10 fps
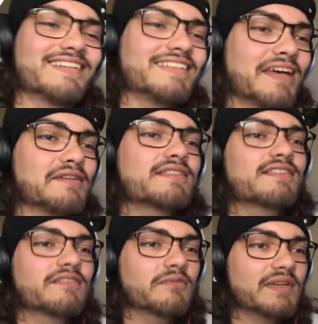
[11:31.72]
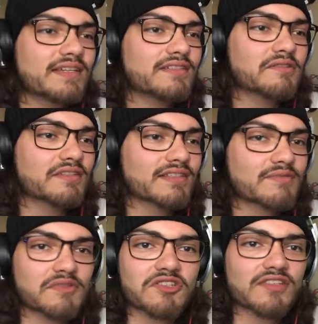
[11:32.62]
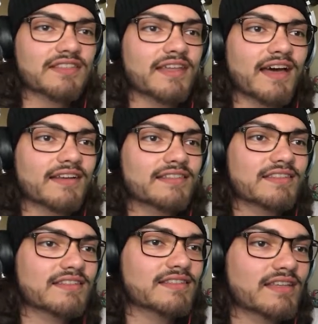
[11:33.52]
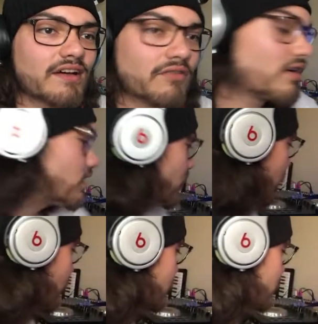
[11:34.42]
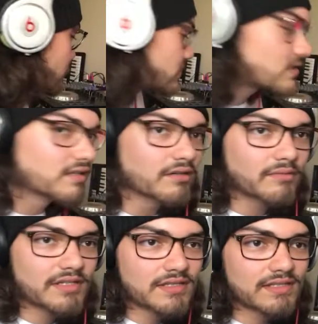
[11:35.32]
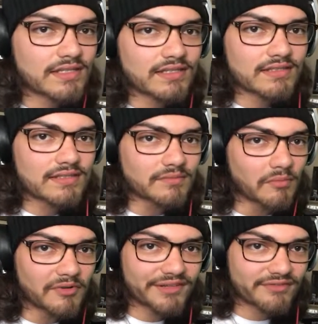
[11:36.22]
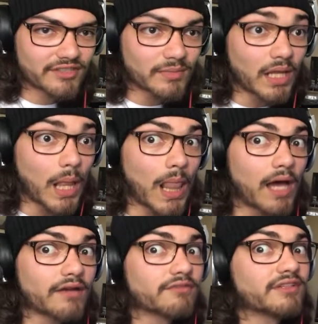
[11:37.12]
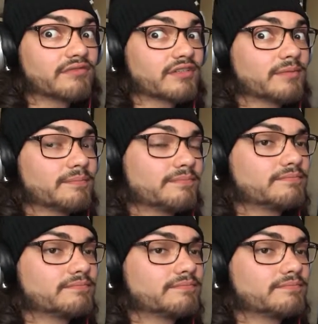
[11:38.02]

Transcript: Yes, we can do this with just that. It's gonna sound awesome. So we just need some reverb, a lot of reverb.